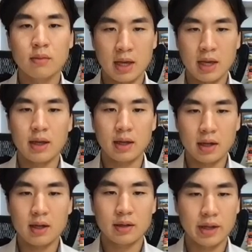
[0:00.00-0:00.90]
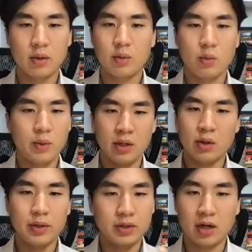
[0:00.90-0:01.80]
Yeah, yeah. Like we
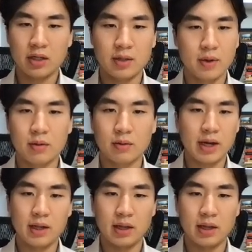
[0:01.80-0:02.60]
always talked about, right?